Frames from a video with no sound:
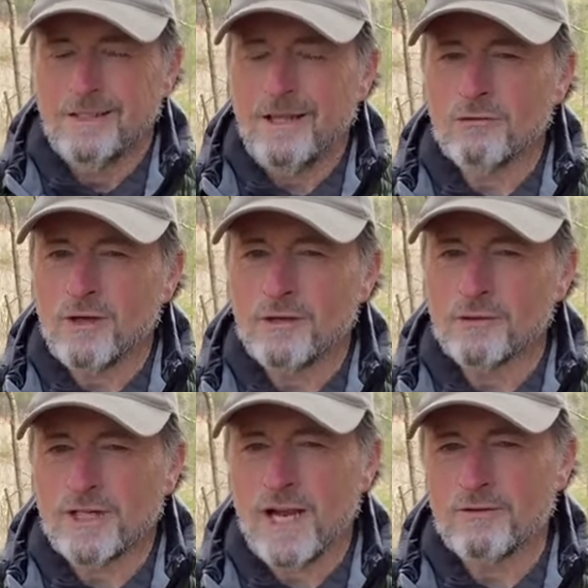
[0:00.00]
they don't really
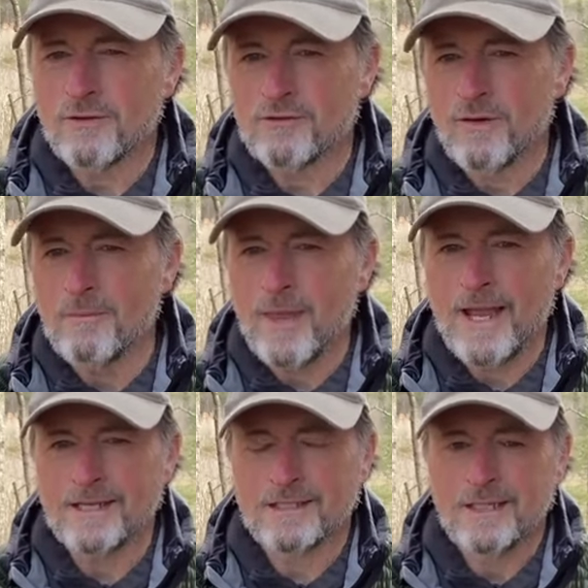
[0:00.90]
recover from
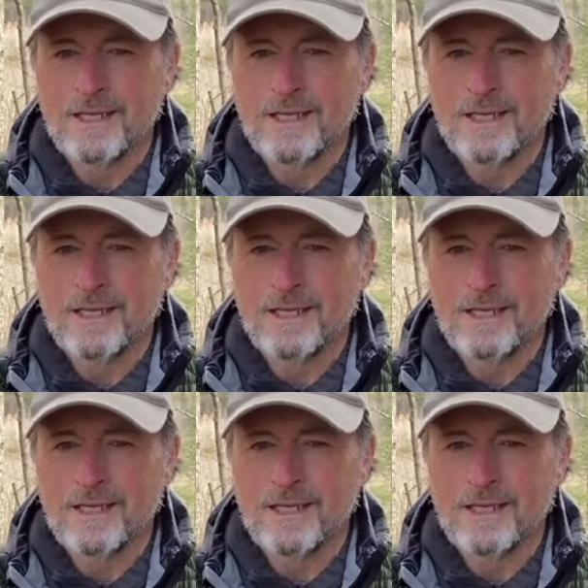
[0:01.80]
that.